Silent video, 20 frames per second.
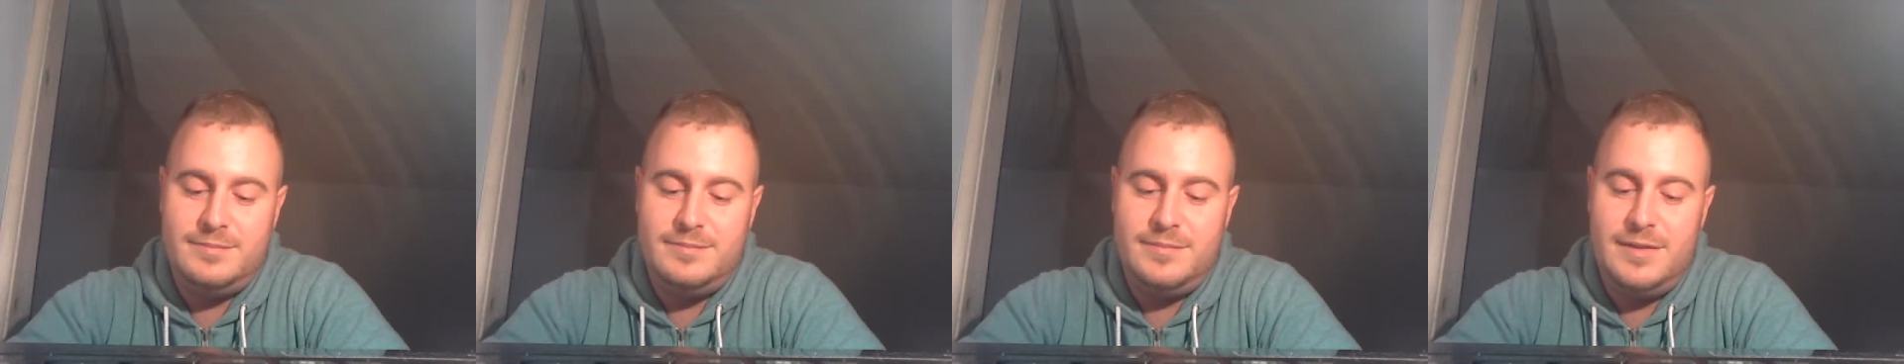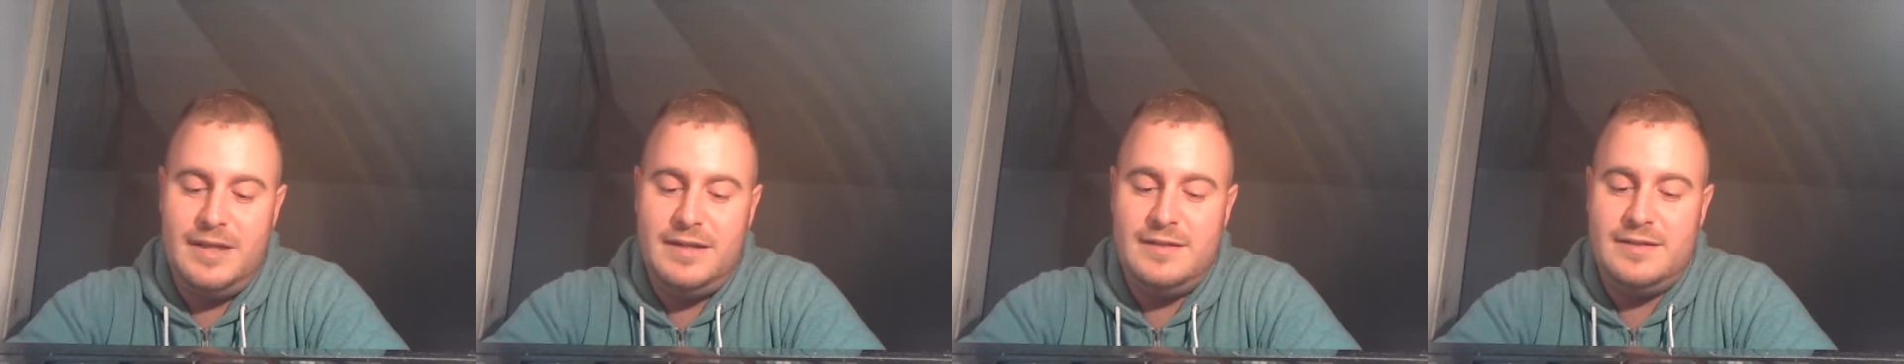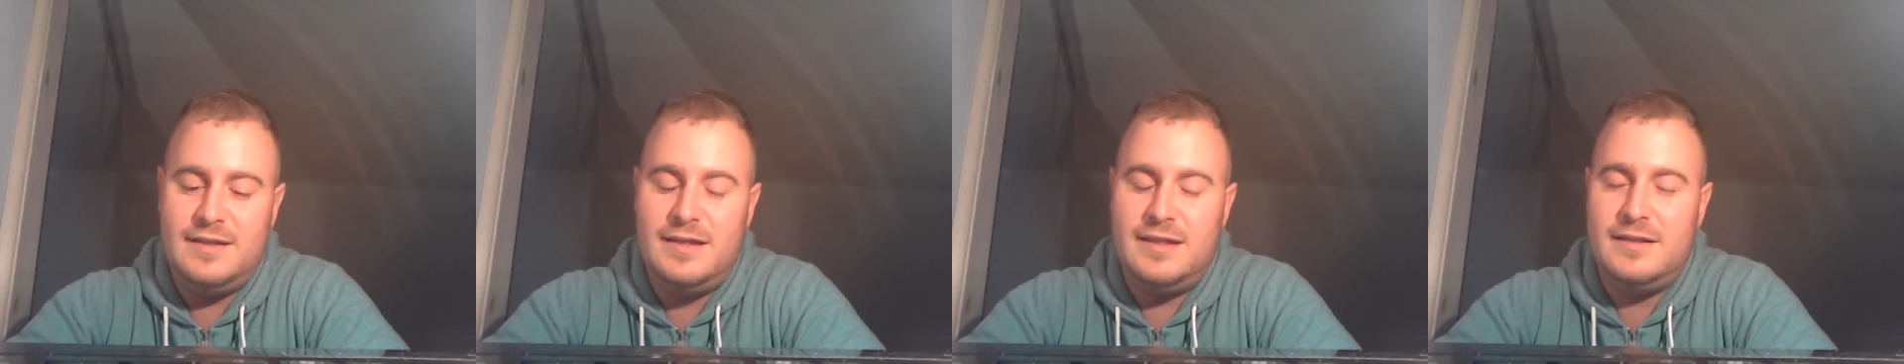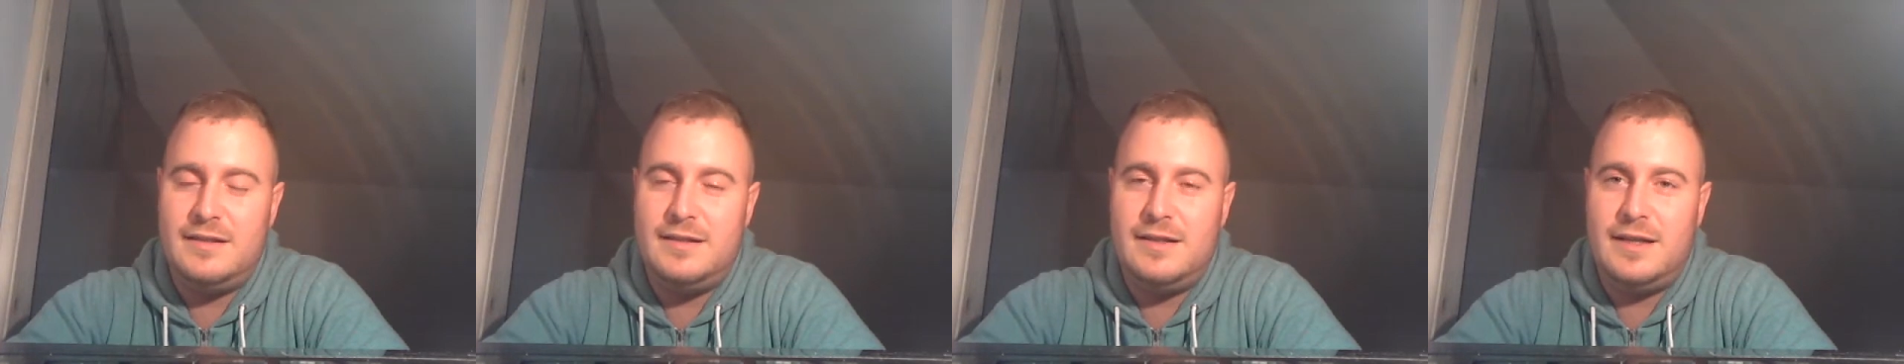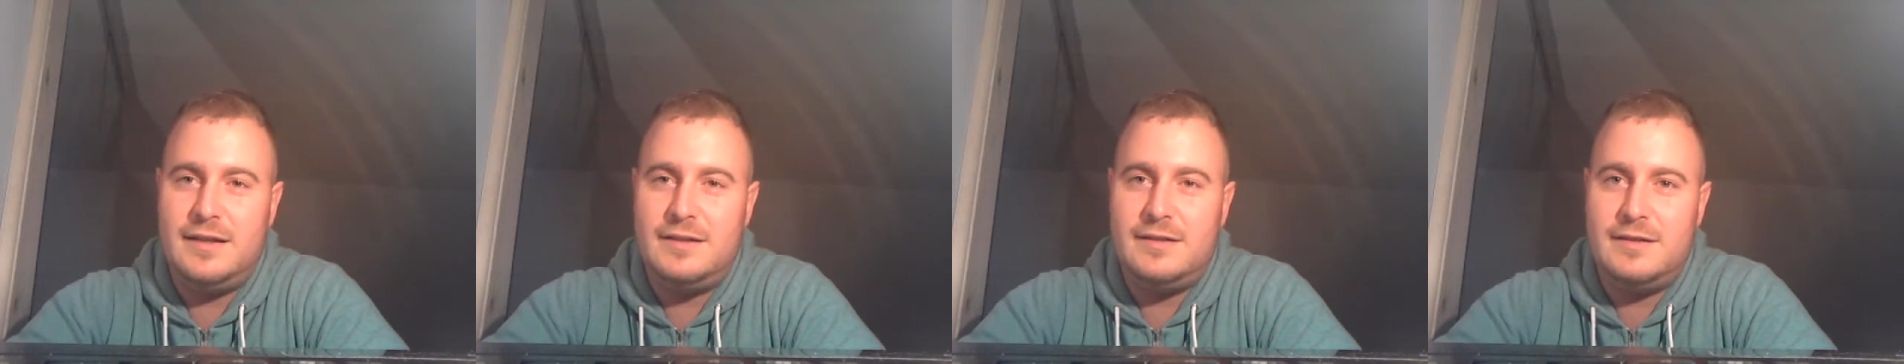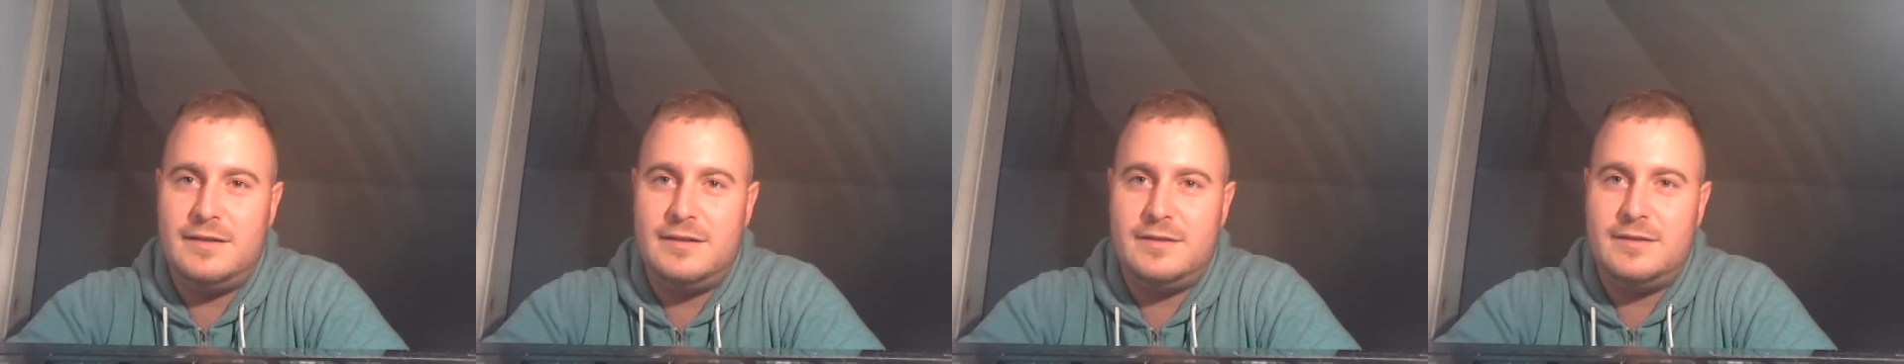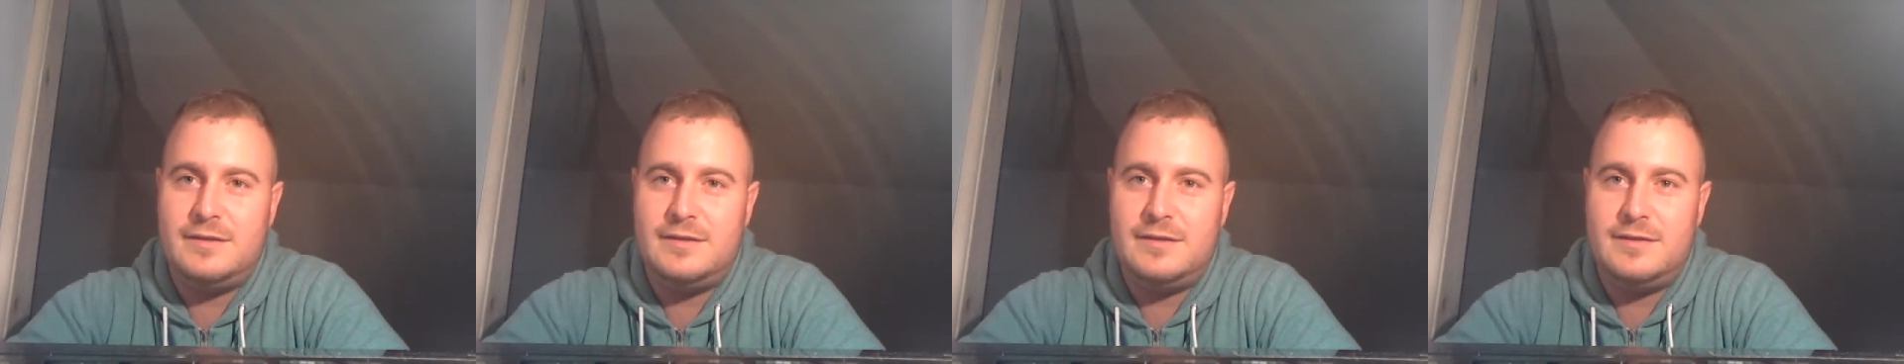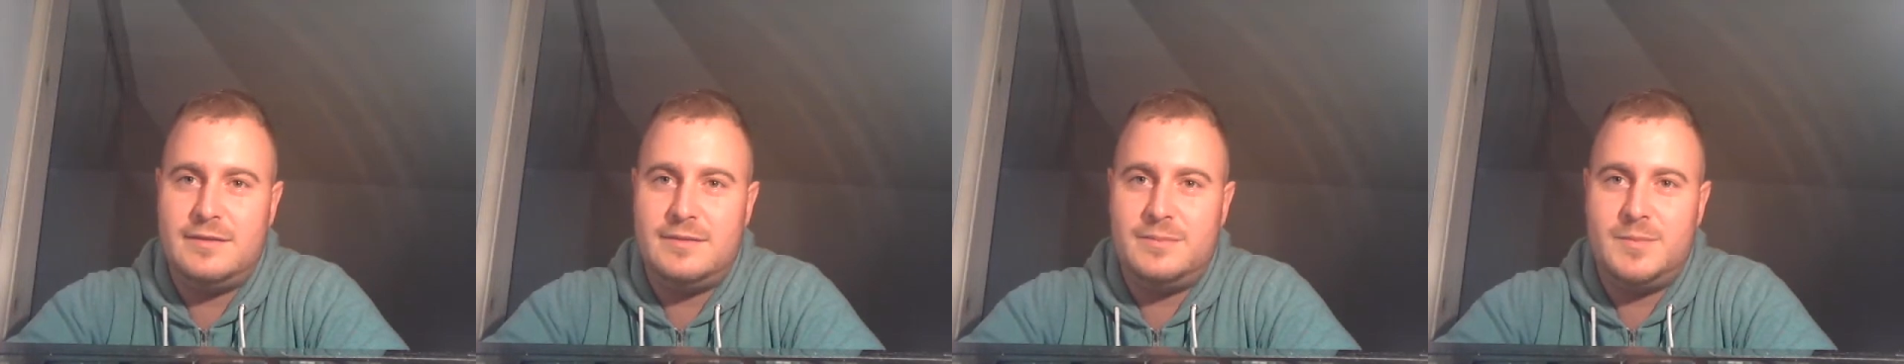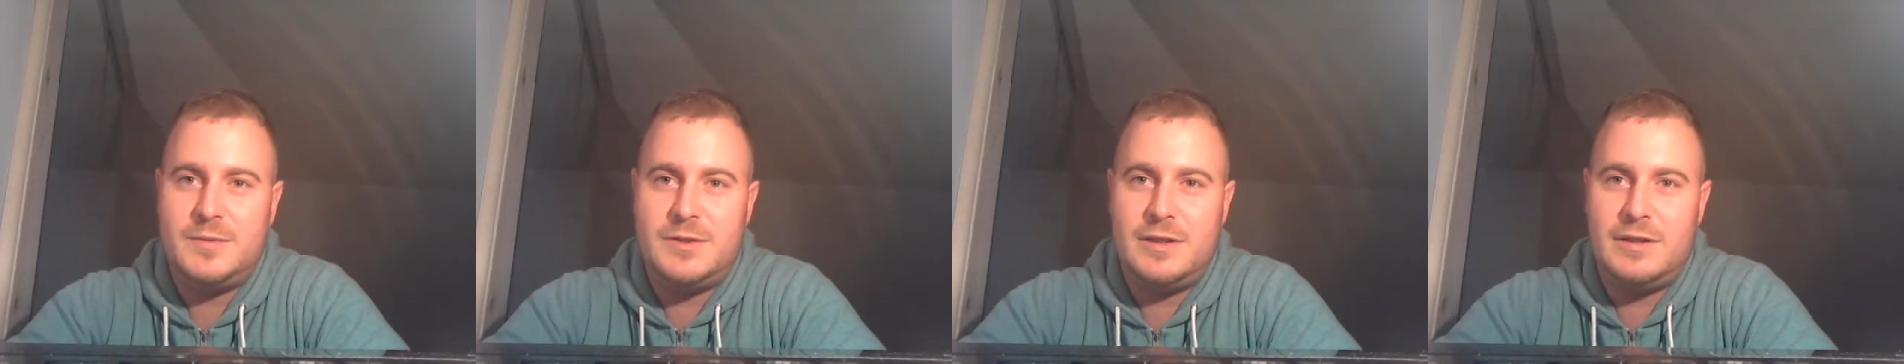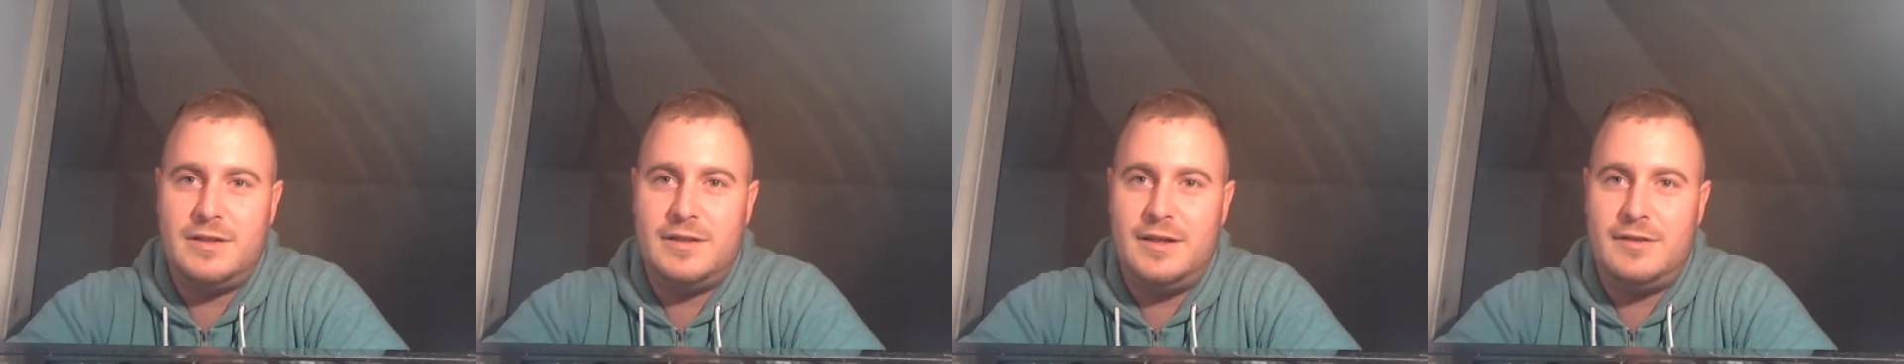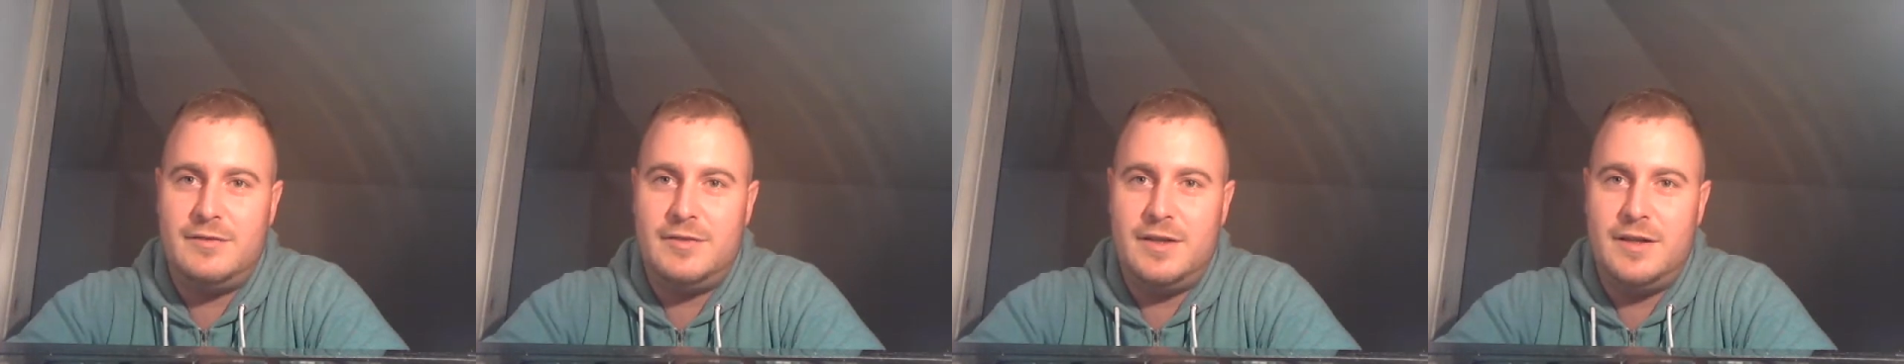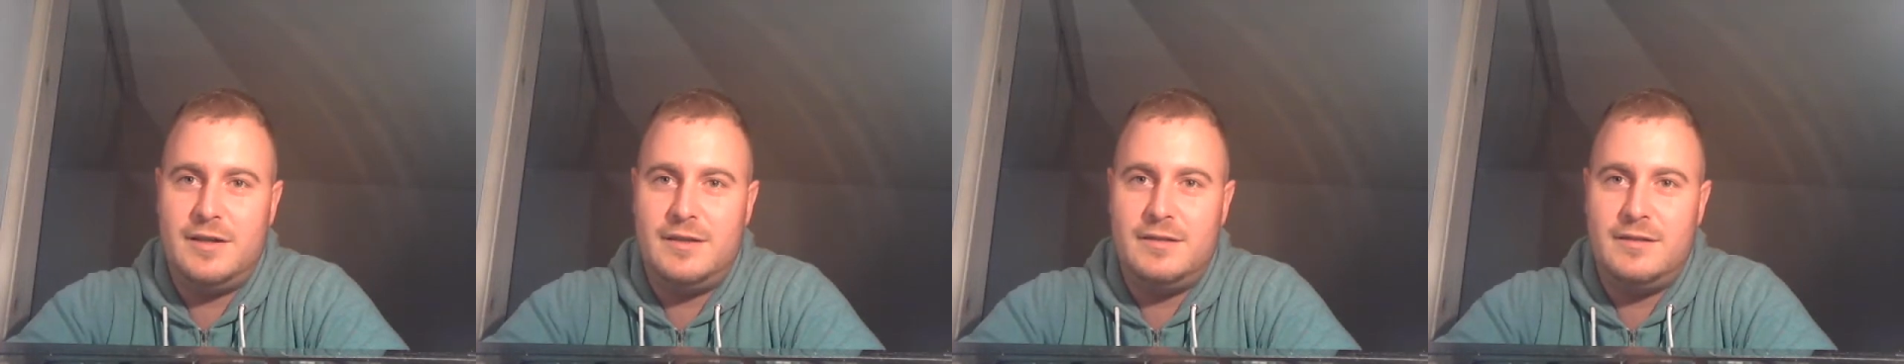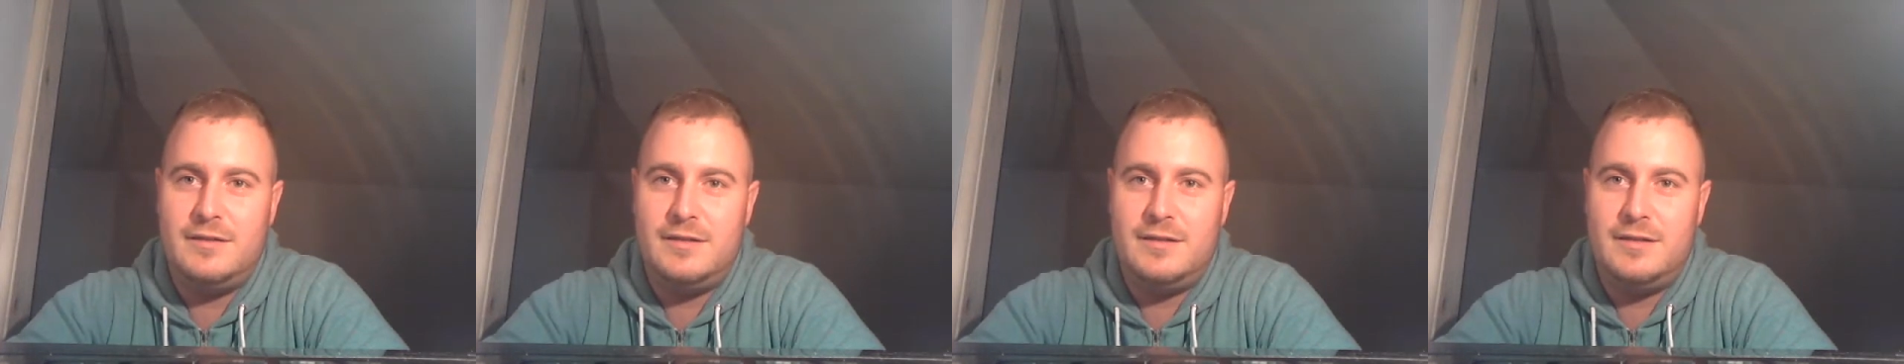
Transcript: easily the nicest chili I've eaten.